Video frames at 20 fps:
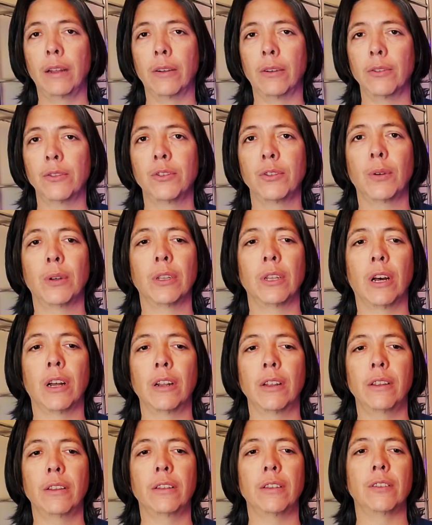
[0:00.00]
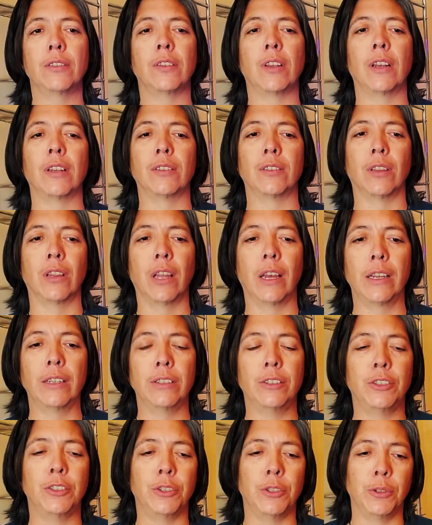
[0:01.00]
And also a lot of this has
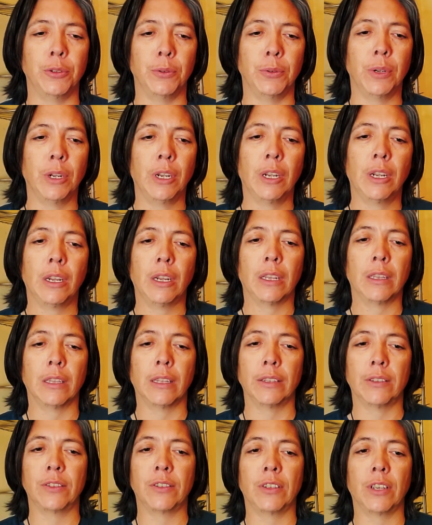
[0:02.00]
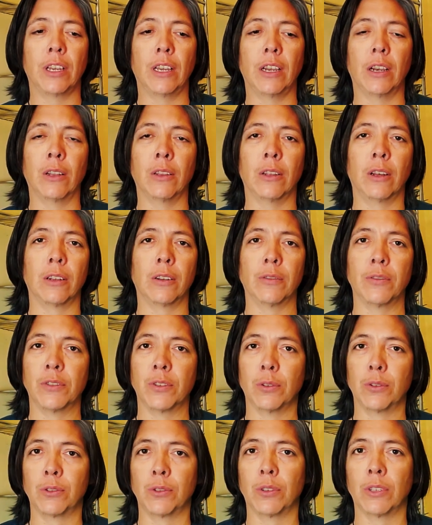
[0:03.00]
led to, let's say, a lot of
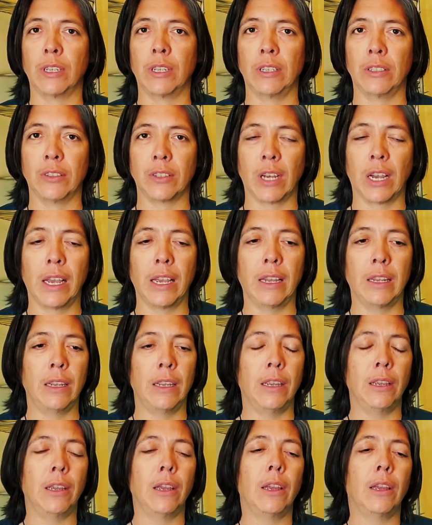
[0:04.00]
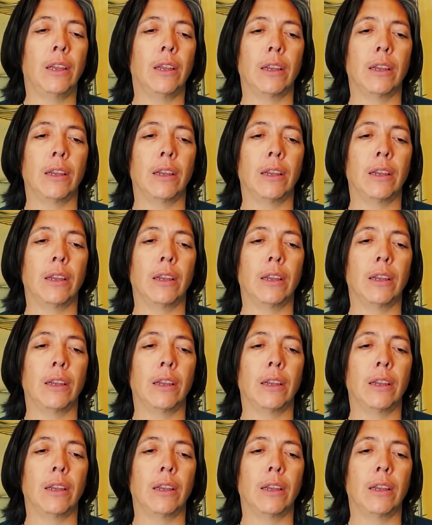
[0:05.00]
social anxiety.